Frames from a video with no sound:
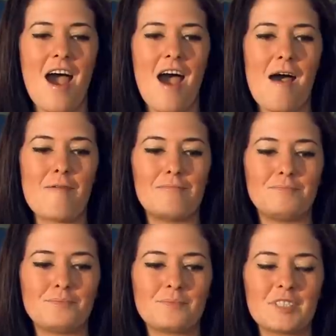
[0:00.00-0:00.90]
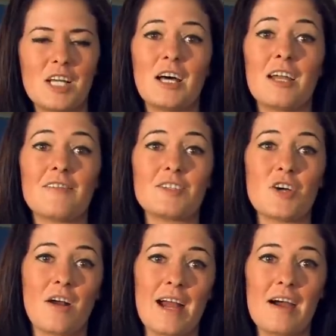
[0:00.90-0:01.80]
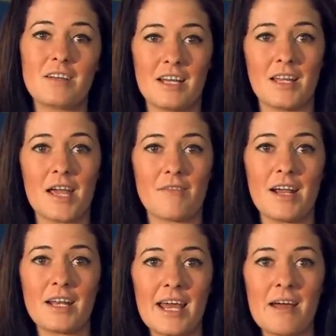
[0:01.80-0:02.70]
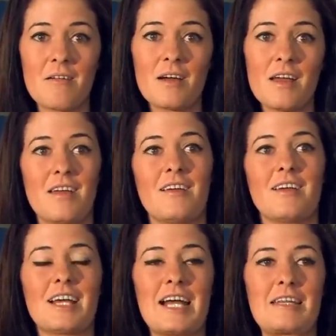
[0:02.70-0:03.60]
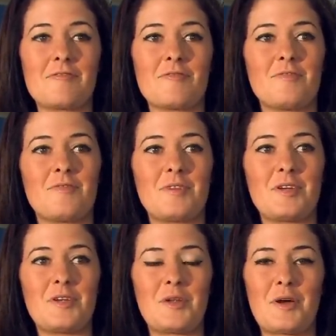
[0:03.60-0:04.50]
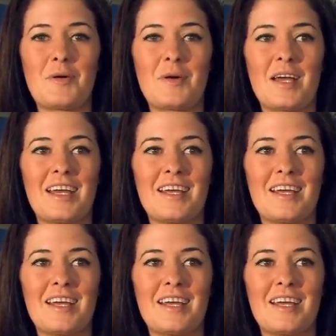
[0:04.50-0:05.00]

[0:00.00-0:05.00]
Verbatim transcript: Um, a lot of us are out in LA right now, kind of, you know,